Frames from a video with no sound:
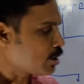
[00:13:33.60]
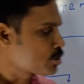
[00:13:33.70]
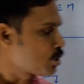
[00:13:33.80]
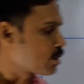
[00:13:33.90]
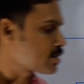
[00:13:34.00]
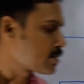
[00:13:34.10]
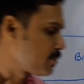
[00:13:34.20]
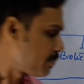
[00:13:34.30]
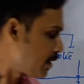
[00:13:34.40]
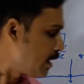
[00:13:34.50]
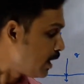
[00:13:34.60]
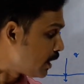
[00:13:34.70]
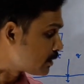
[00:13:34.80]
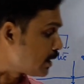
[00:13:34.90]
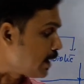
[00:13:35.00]
dogs.
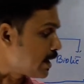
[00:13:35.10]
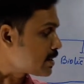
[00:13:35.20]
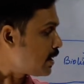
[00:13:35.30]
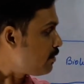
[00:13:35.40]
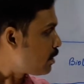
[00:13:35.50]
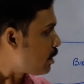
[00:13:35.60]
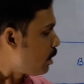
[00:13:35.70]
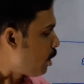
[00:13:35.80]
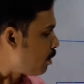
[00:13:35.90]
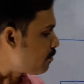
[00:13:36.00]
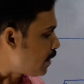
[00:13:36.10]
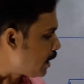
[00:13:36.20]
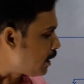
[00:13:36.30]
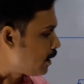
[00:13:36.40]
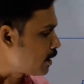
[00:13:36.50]
The next level
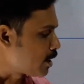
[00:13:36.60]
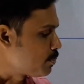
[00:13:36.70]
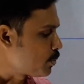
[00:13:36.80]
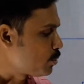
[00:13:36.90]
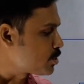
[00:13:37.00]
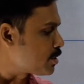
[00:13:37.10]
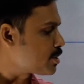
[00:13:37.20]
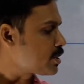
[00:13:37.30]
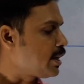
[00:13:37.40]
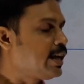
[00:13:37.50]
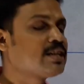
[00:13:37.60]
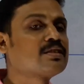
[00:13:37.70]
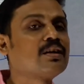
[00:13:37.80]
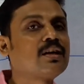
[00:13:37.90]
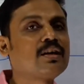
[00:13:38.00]
of composers is
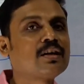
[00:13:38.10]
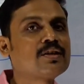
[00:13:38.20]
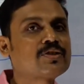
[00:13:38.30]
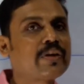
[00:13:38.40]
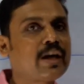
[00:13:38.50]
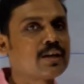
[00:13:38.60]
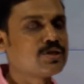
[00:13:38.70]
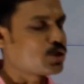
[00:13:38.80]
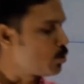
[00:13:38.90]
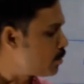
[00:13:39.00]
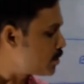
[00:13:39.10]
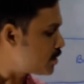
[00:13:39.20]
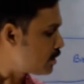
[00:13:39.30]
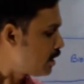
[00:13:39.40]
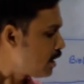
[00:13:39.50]
the tertiary consumers
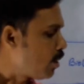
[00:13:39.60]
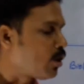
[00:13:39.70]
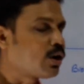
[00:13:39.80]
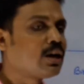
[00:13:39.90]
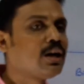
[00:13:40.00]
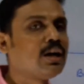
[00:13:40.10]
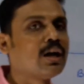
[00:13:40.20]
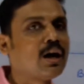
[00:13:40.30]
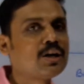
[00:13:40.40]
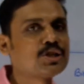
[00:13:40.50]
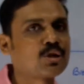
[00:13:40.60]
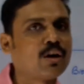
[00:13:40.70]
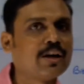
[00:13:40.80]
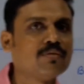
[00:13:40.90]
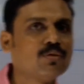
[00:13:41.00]
or large
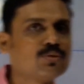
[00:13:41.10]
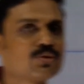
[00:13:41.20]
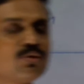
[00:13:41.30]
carnivores.